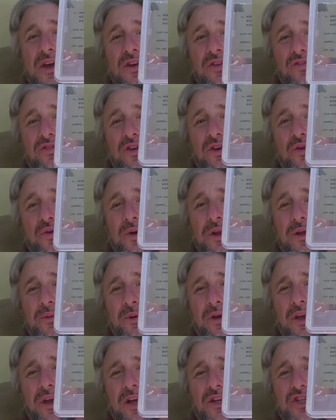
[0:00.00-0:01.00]
So when
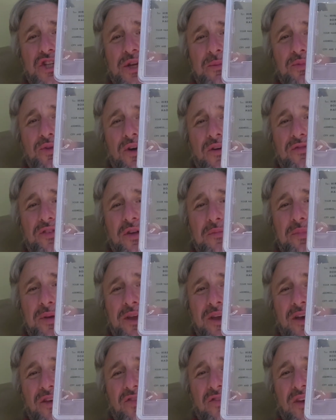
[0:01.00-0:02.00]
it got shipped off to
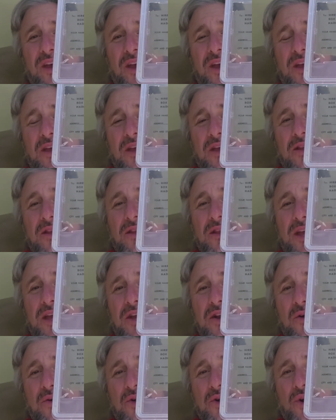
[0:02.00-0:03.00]
PSA, they
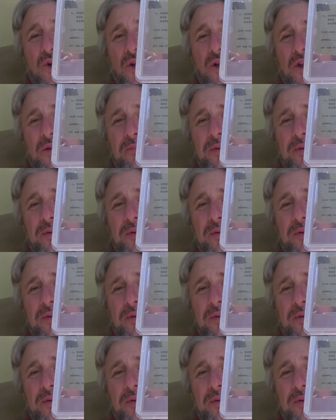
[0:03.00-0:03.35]
don't call it a